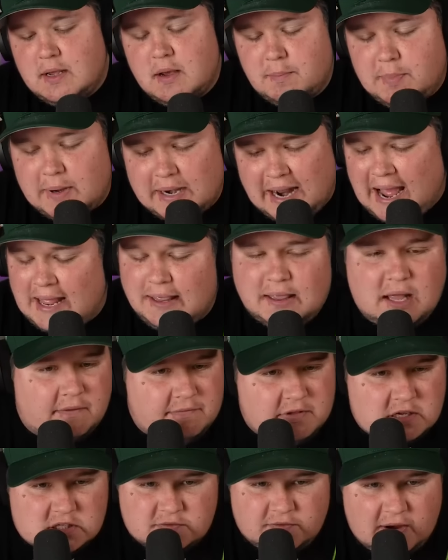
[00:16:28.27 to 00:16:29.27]
But I love
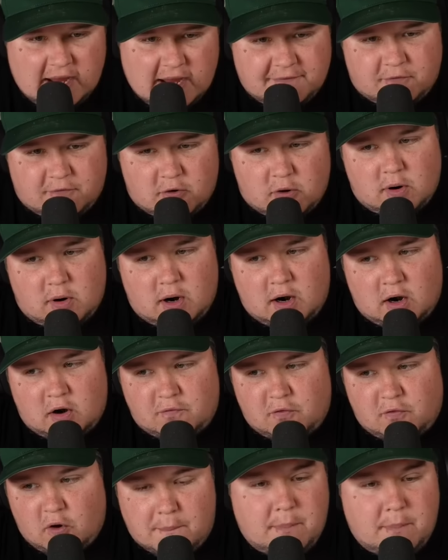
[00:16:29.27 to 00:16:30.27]
this fight for uh,
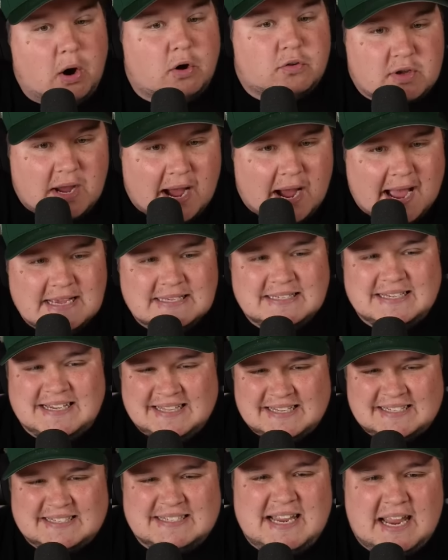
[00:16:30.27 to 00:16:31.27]
for both guys in
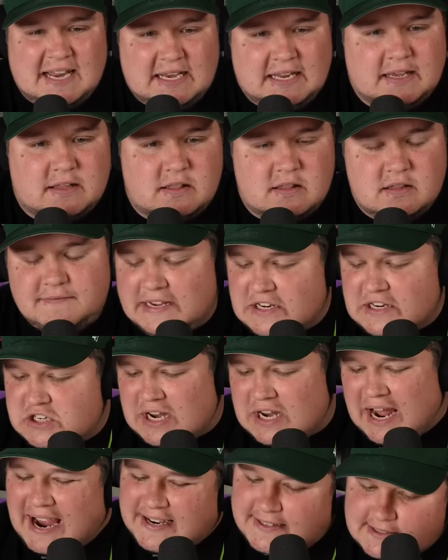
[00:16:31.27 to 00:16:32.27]
the standing of the
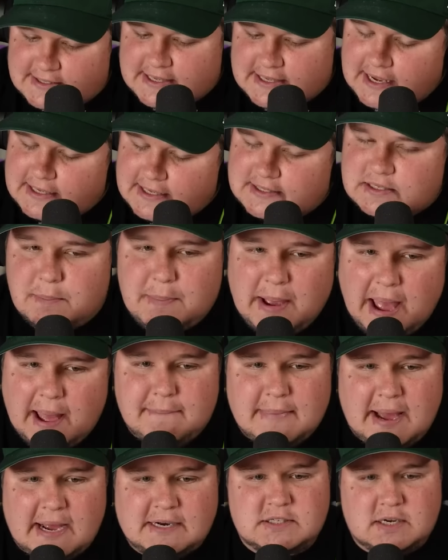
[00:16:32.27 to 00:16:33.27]
division. I just think it's a bad
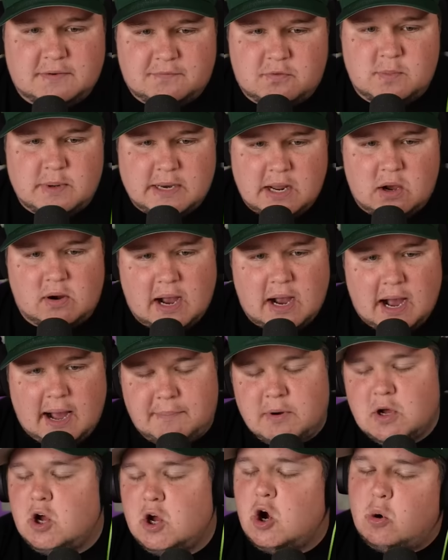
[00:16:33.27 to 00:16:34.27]
matchup for Manel Kape.
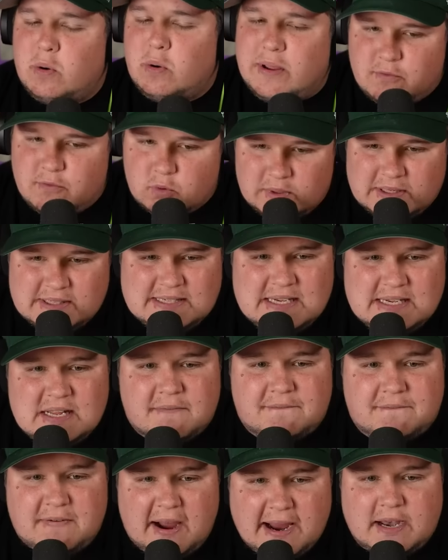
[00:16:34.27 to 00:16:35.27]
We haven't really seen him
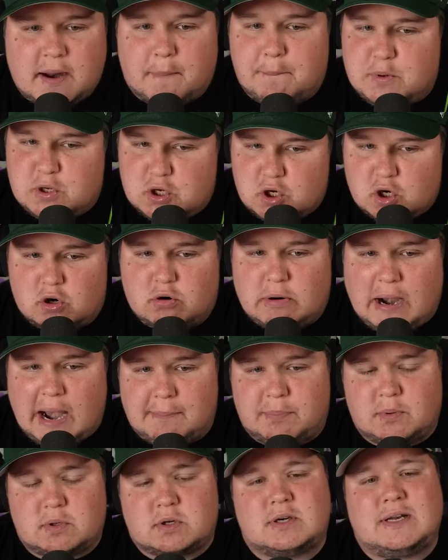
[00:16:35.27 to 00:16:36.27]
fight a pure
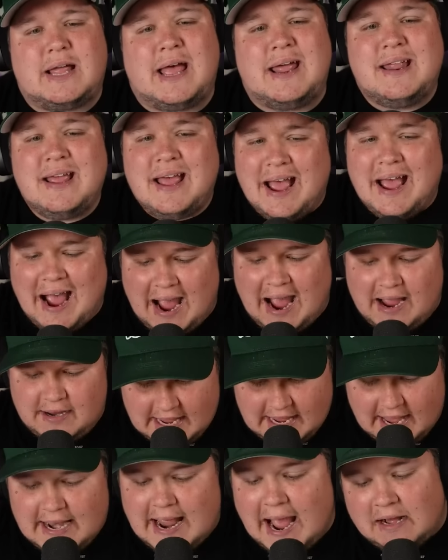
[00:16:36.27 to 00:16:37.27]
grappler let, uh,
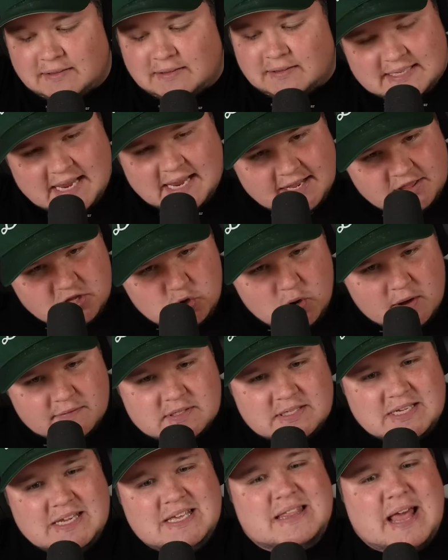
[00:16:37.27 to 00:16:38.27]
yet outside the
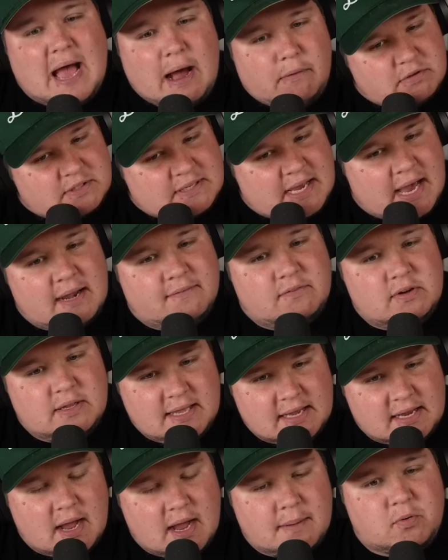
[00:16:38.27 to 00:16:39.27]
UFC. That was kind of a
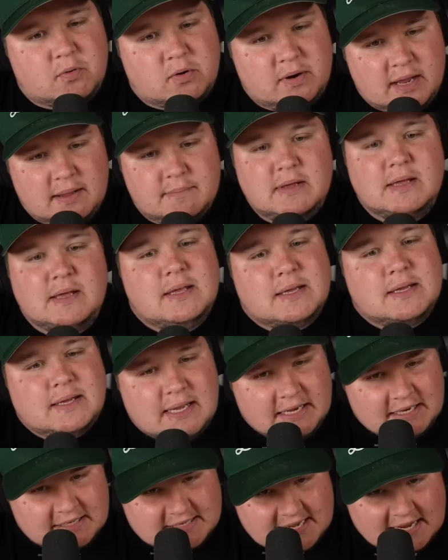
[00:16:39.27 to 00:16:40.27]
hiccup for him,
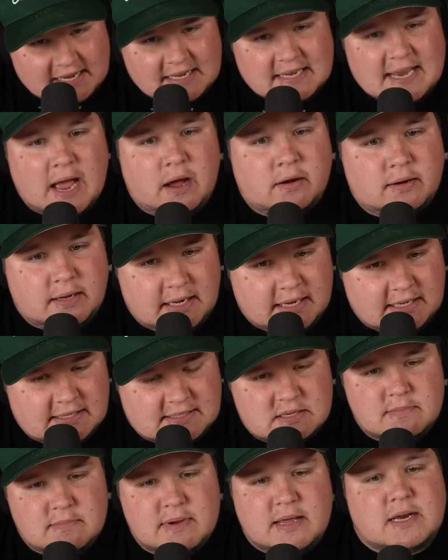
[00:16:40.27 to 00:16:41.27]
getting taken down, getting
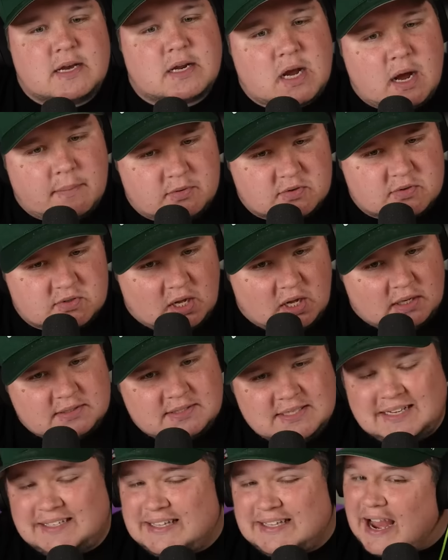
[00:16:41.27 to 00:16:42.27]
submitted, a couple's
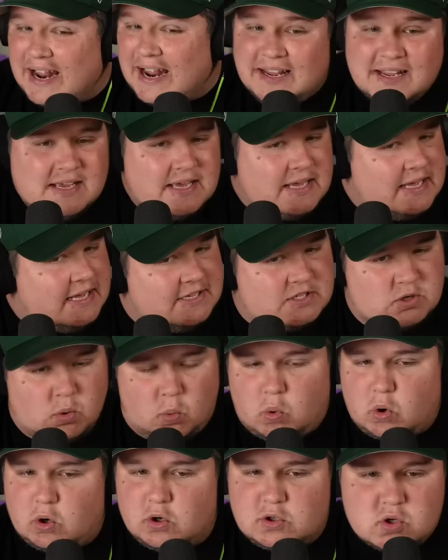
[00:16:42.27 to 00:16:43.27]
lost like that. He's a
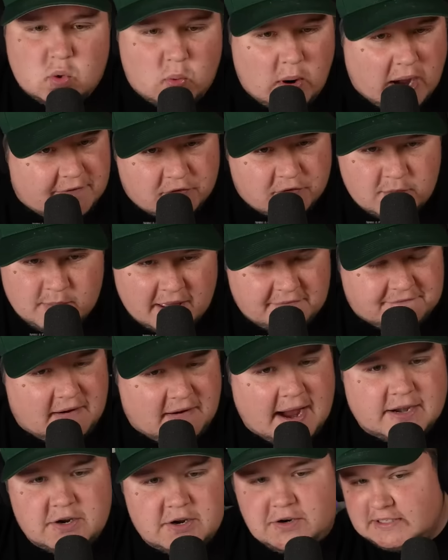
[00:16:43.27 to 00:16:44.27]
world's away from that
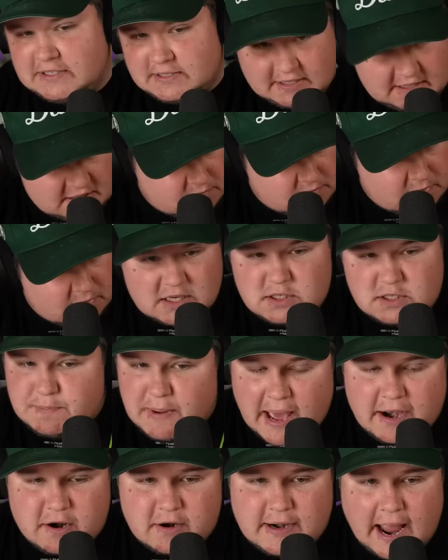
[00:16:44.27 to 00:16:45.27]
fighter. He's he's much
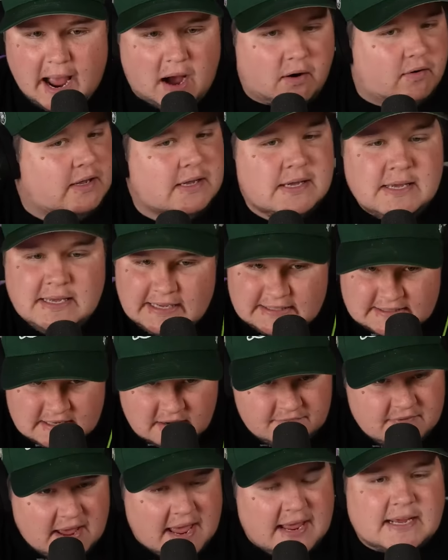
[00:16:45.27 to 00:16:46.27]
better now. He's
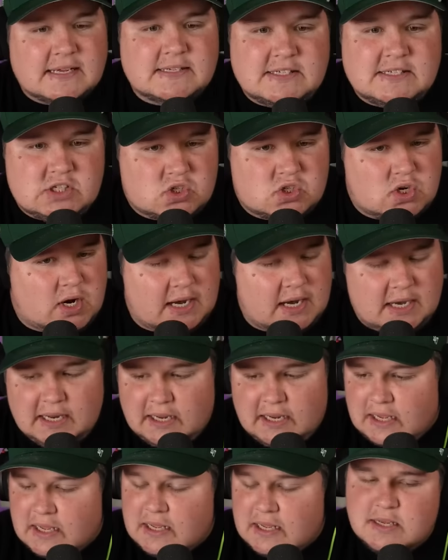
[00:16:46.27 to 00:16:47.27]
in Vegas. He's
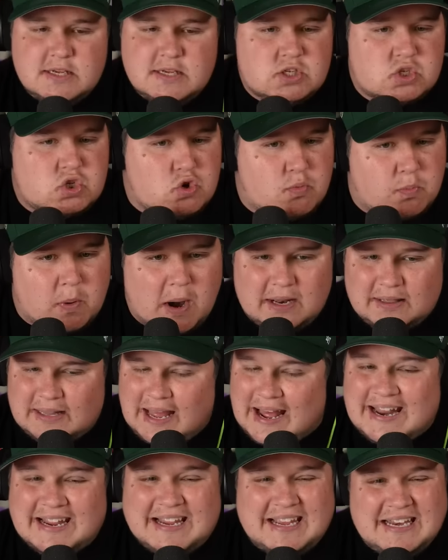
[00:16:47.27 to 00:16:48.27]
training. He's super
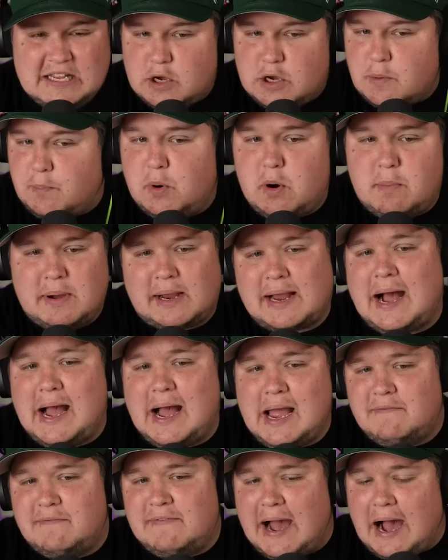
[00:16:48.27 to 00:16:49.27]
athletic, and he can put
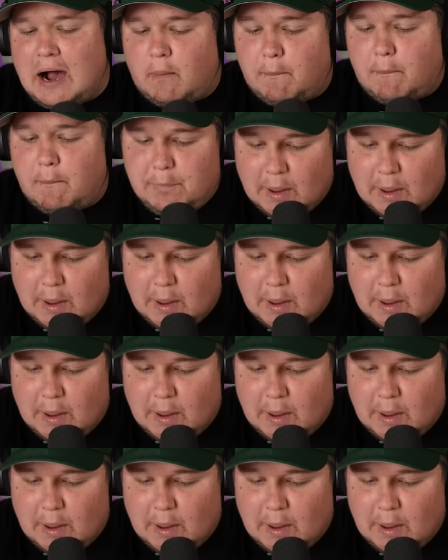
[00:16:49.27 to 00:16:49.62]
Mokaev out.